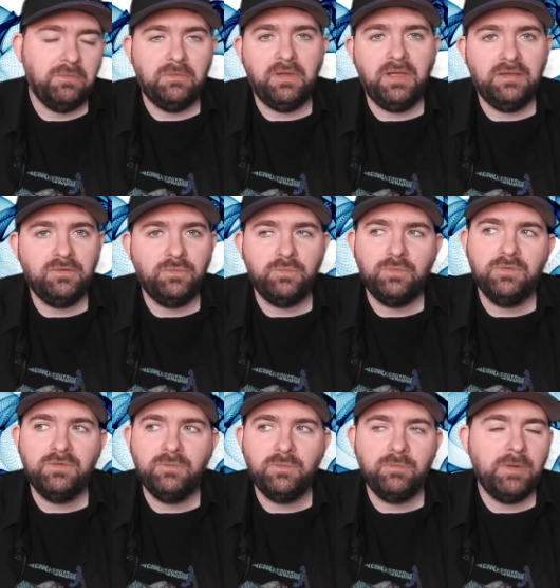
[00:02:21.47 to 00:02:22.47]
I don't
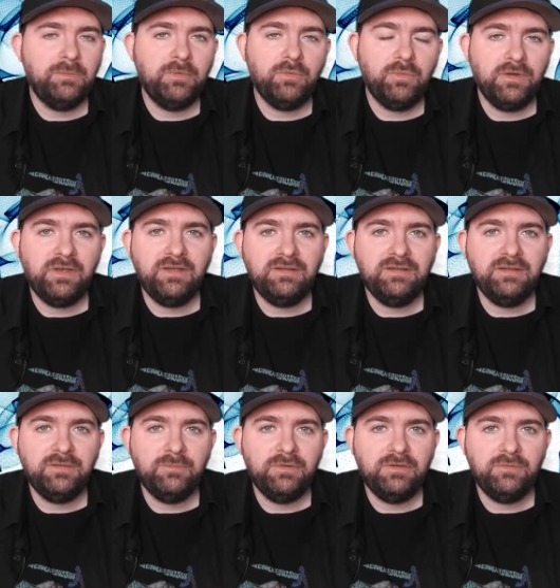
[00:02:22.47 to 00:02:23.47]
really remember what I
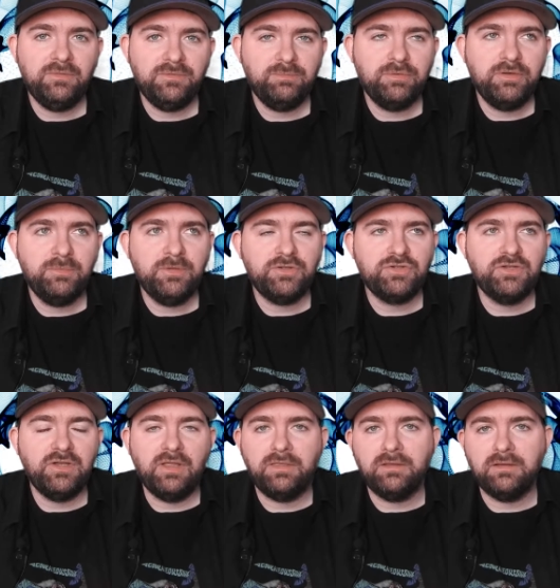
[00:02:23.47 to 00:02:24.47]
did, but it was pretty much
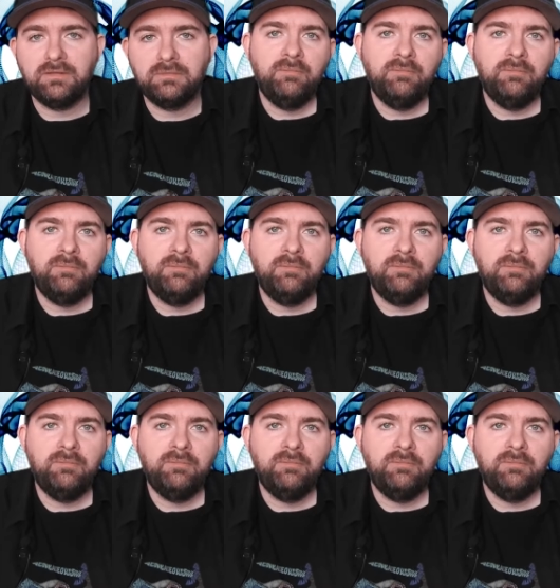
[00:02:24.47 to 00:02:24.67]
nothing.